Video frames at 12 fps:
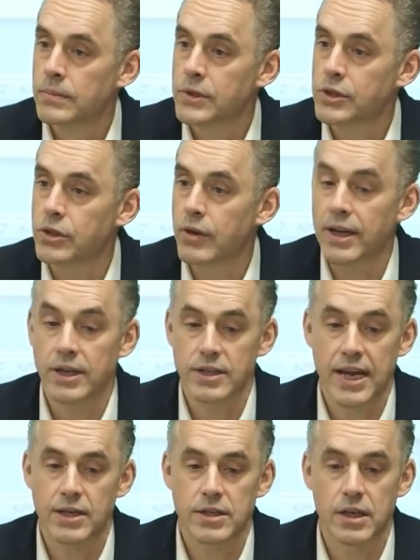So, and
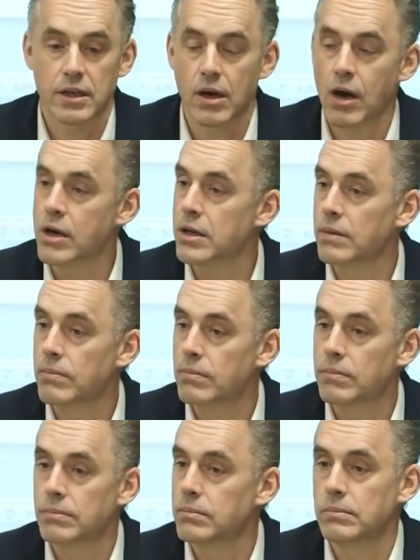states that aren't
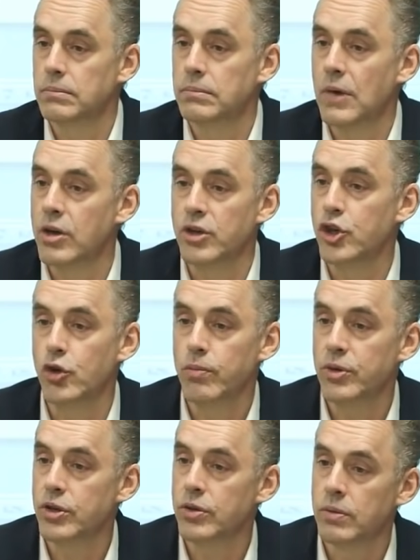are
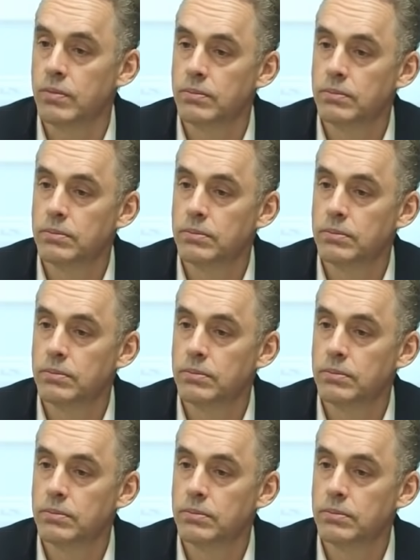doomed to